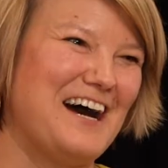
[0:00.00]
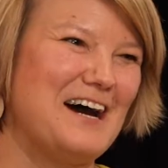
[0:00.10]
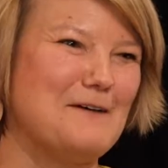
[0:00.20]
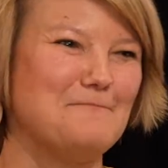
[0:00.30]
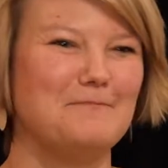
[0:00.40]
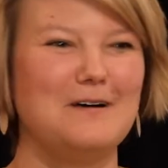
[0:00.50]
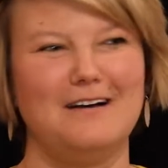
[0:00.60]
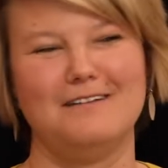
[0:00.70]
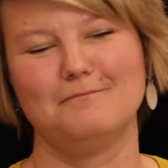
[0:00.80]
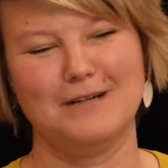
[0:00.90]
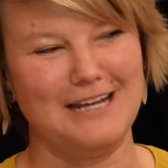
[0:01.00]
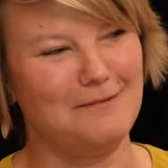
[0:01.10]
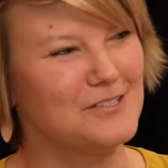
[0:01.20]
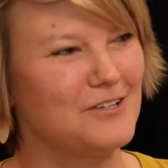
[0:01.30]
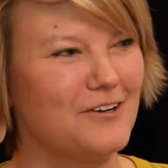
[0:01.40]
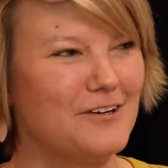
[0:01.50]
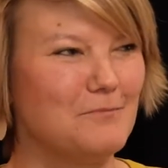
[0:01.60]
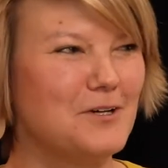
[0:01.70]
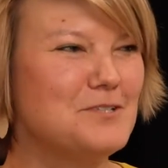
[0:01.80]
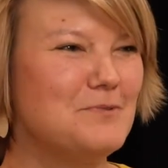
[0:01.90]
My name is
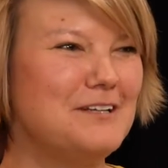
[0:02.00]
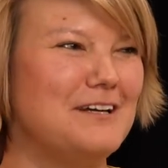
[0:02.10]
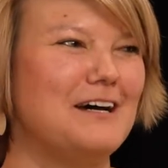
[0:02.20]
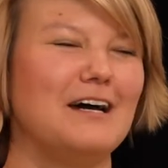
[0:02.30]
Karen Bosman.